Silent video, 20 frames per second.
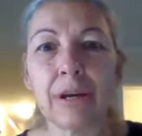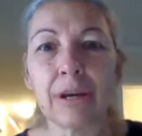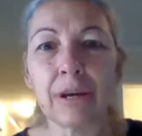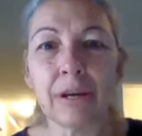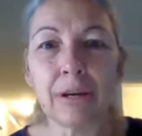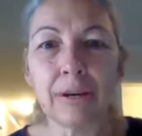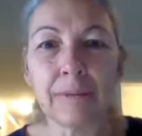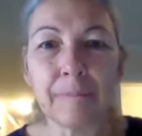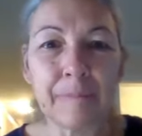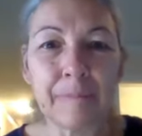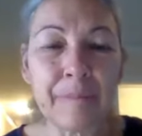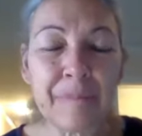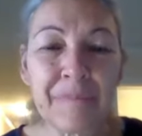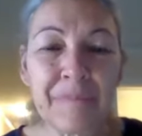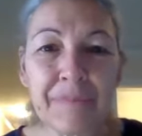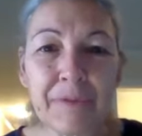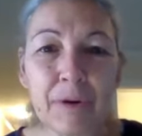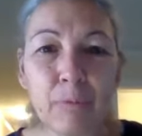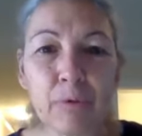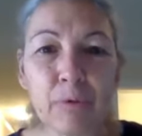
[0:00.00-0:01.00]

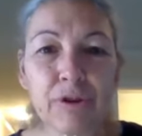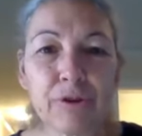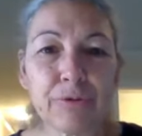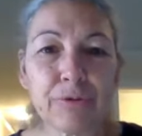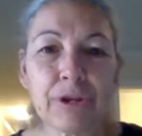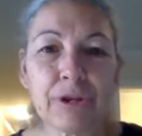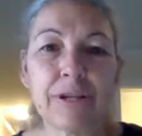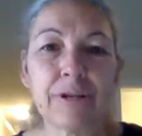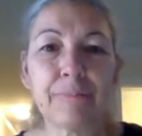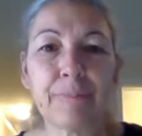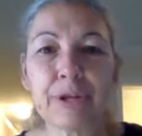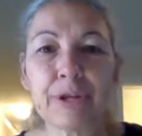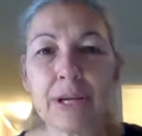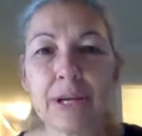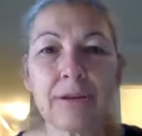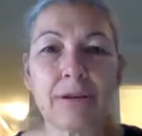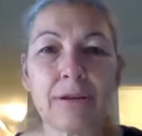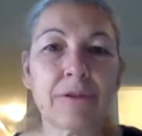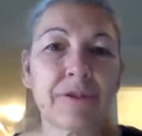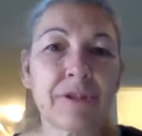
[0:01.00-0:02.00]
We're still trying to
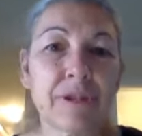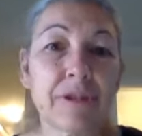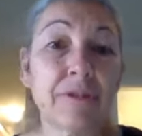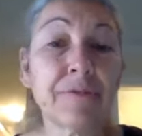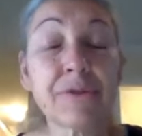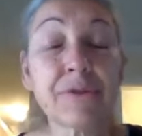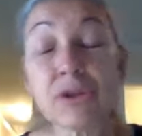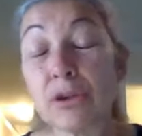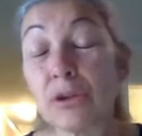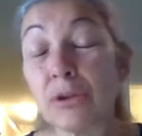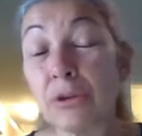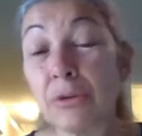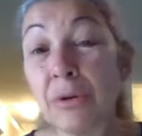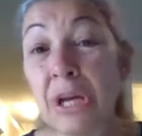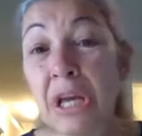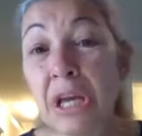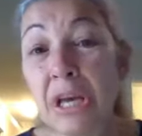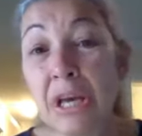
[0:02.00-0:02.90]
protect ourselves. So